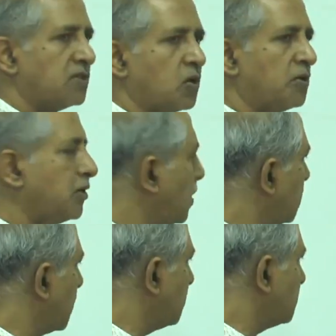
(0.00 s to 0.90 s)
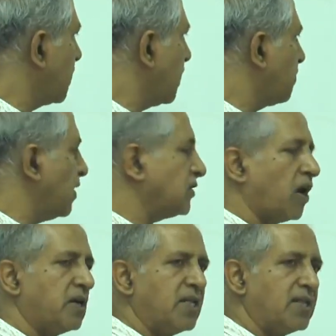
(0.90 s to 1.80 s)
the so if the liquid is
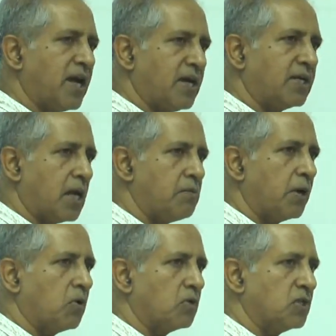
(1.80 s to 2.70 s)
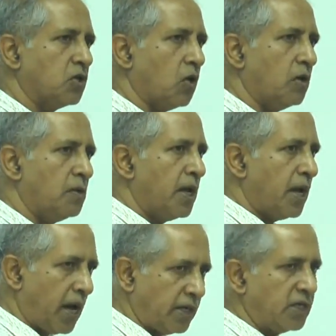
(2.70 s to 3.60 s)
already there at time equal to 0
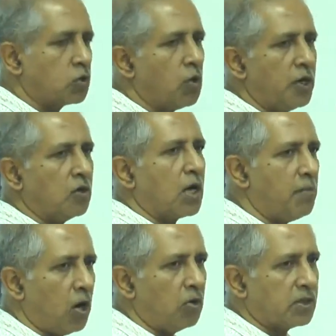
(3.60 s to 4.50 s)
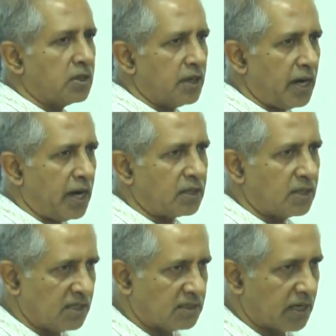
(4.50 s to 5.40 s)
and it's going to come out at
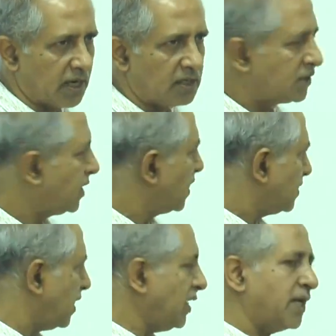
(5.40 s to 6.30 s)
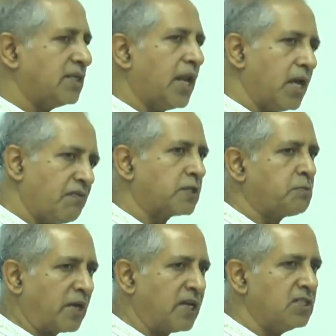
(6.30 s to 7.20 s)
t seconds, then it has a life
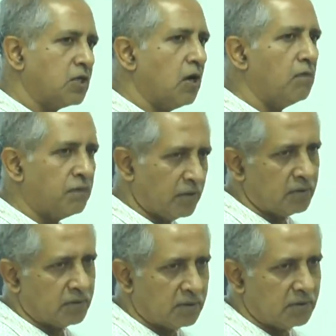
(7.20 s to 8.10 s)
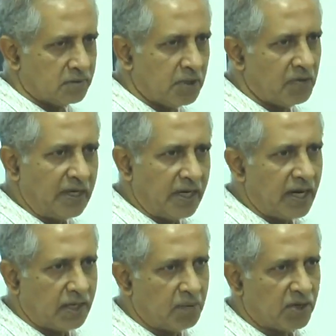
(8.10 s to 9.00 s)
expectancy of between t
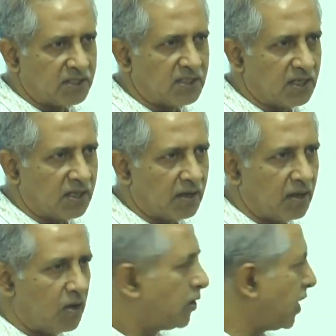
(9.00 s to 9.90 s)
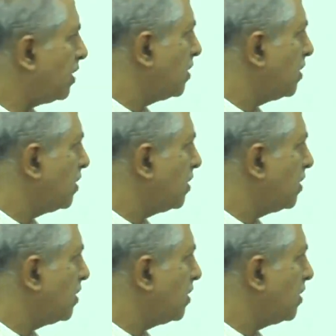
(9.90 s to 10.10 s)
and t plus dt. Okay,